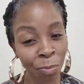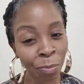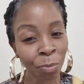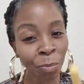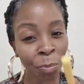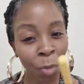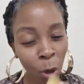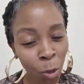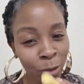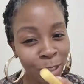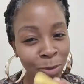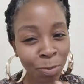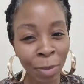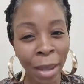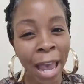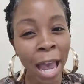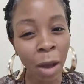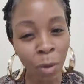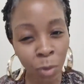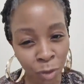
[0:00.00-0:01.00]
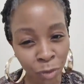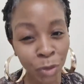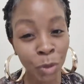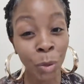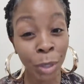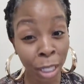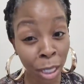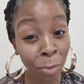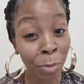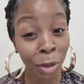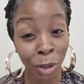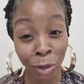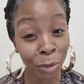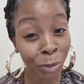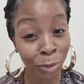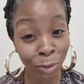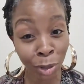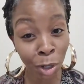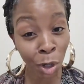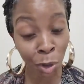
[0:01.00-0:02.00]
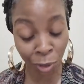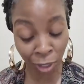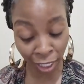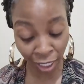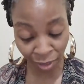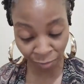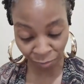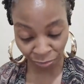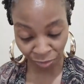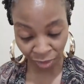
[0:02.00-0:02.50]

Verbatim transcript: Most powerful chemical. Okay,